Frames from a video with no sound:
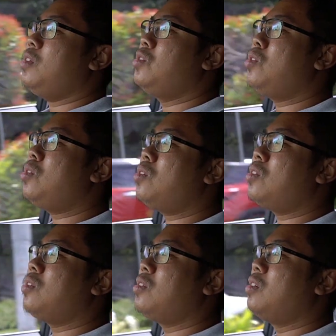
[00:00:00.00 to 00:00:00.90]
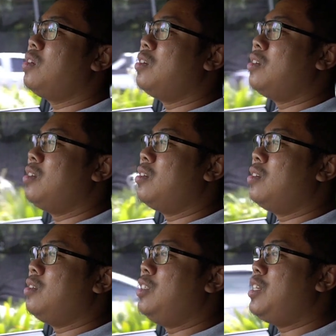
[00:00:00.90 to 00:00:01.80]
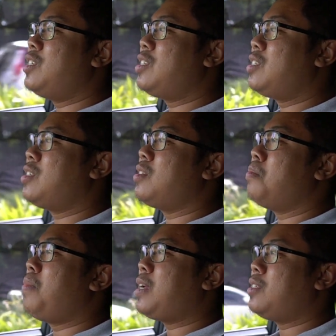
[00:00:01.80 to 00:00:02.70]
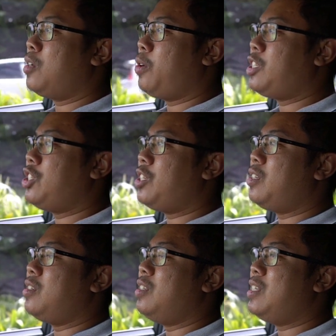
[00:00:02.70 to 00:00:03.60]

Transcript: So this begs the question,